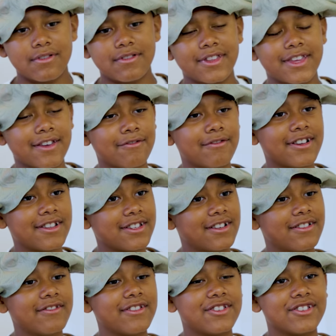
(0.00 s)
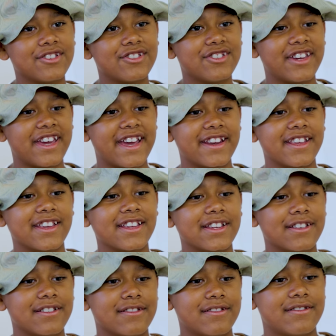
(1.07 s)
Only it wasn't Alicia chatting.
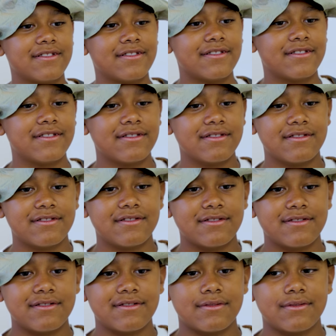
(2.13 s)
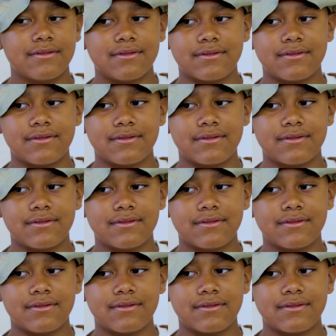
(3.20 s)
What? Who was it